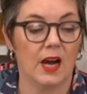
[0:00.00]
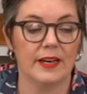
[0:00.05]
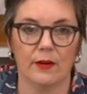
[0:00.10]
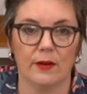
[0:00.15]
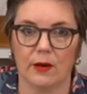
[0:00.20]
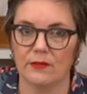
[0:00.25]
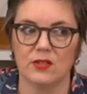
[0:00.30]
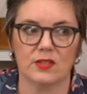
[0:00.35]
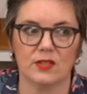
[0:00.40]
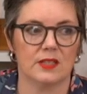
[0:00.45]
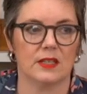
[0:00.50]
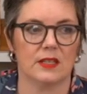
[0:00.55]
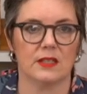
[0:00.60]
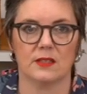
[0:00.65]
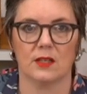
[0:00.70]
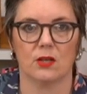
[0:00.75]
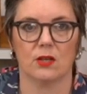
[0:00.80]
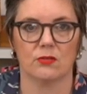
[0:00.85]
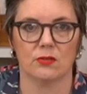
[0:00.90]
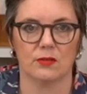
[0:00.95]
I know I've just said
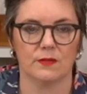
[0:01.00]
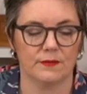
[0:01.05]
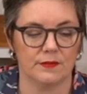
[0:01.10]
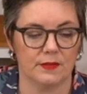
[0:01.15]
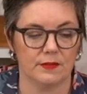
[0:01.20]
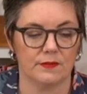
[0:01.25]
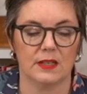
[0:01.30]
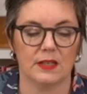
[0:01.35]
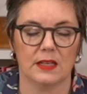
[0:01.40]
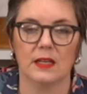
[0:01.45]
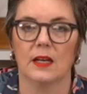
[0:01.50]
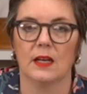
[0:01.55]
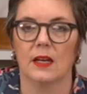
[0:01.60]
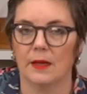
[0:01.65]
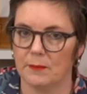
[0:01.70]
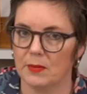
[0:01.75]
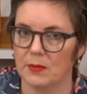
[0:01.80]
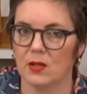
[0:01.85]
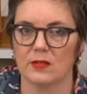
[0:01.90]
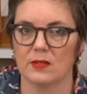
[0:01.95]
it's 150
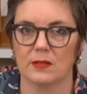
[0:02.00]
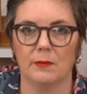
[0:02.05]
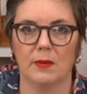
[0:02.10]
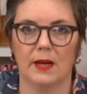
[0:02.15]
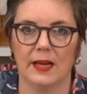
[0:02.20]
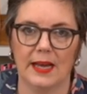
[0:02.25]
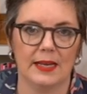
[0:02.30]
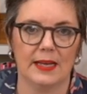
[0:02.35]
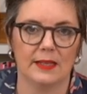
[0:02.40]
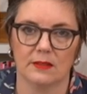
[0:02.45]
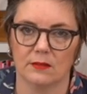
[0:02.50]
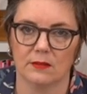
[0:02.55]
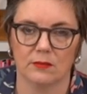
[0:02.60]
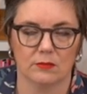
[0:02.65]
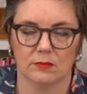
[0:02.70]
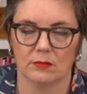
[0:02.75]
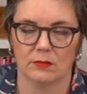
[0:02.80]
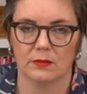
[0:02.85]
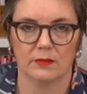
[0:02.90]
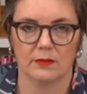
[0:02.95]
because in my head
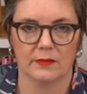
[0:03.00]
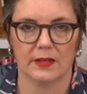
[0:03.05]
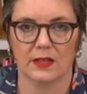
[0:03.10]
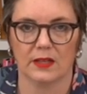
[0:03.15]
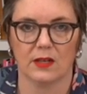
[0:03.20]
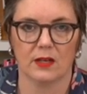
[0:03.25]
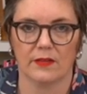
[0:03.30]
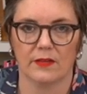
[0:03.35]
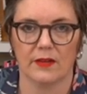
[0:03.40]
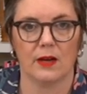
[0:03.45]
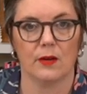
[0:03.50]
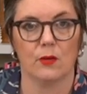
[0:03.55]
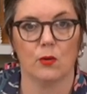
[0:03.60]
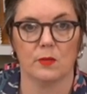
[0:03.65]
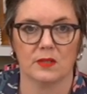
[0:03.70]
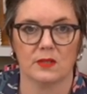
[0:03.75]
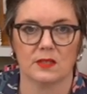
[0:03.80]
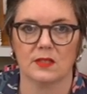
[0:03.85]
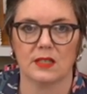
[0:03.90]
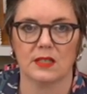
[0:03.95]
they're kind of like
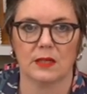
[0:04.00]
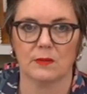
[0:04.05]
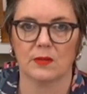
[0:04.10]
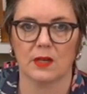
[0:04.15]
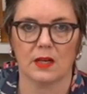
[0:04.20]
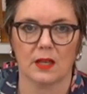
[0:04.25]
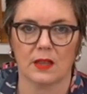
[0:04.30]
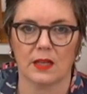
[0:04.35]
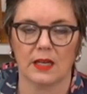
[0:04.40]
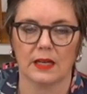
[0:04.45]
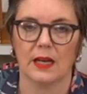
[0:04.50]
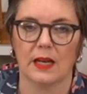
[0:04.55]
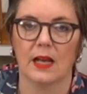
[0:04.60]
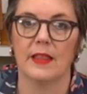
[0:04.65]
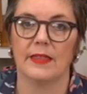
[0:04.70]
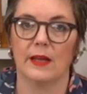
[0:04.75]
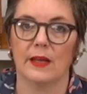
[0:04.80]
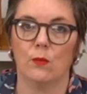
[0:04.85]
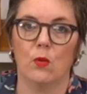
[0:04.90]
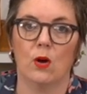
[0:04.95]
almost the same kind of thing.
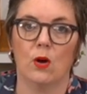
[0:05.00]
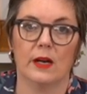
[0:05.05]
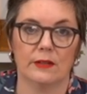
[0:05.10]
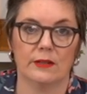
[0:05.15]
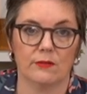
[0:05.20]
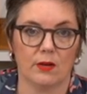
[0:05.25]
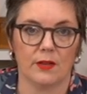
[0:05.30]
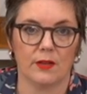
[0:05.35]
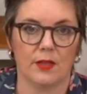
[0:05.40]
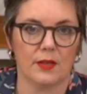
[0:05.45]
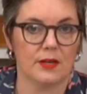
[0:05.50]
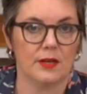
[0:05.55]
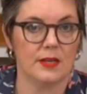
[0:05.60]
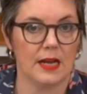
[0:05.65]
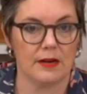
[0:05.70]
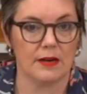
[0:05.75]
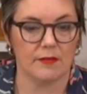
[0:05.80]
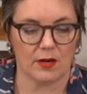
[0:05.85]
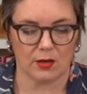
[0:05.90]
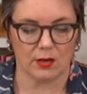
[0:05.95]
They're wide rather than
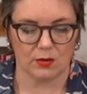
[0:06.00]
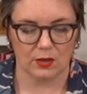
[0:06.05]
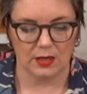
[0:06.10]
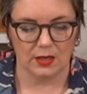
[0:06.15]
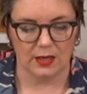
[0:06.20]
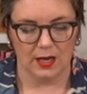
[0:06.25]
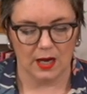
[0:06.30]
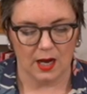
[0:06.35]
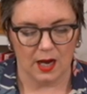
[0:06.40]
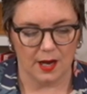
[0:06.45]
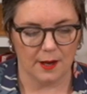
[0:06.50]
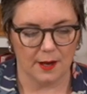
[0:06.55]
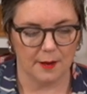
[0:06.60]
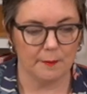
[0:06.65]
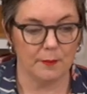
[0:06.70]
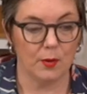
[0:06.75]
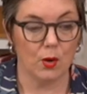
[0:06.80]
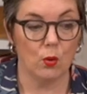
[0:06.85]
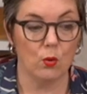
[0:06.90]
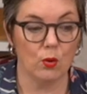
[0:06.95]
narrow.
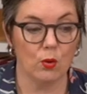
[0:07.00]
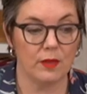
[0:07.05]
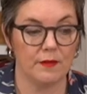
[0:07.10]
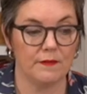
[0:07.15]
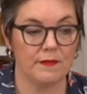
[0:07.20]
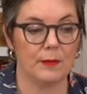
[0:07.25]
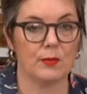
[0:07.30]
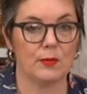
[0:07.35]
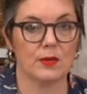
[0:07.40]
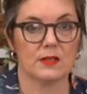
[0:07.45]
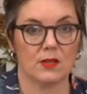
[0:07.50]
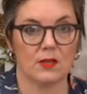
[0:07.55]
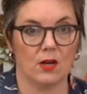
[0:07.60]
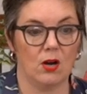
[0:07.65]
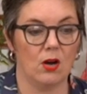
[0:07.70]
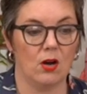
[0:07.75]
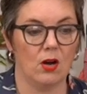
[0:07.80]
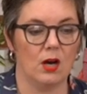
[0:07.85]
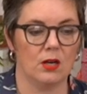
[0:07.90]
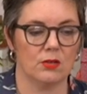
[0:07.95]
But all of the fabrics
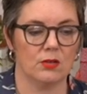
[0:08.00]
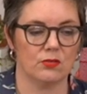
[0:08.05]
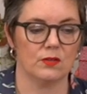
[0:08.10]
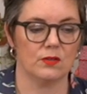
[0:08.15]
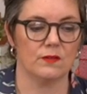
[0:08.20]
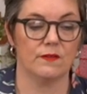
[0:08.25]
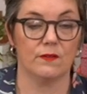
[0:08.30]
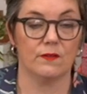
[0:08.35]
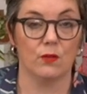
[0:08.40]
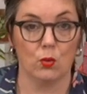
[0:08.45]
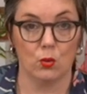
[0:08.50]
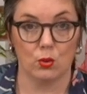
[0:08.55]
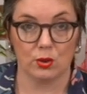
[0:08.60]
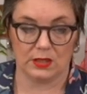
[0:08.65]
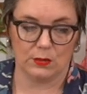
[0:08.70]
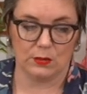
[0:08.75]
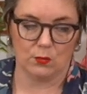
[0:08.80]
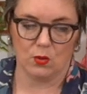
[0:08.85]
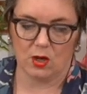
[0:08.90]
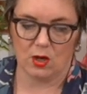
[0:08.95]
are
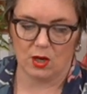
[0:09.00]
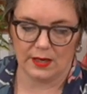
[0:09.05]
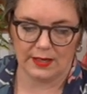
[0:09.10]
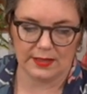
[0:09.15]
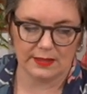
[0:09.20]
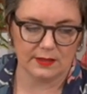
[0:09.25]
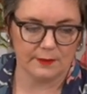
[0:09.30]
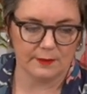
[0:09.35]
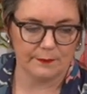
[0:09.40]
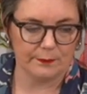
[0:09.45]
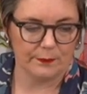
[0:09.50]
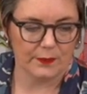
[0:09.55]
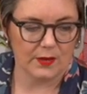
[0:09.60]
140 wide.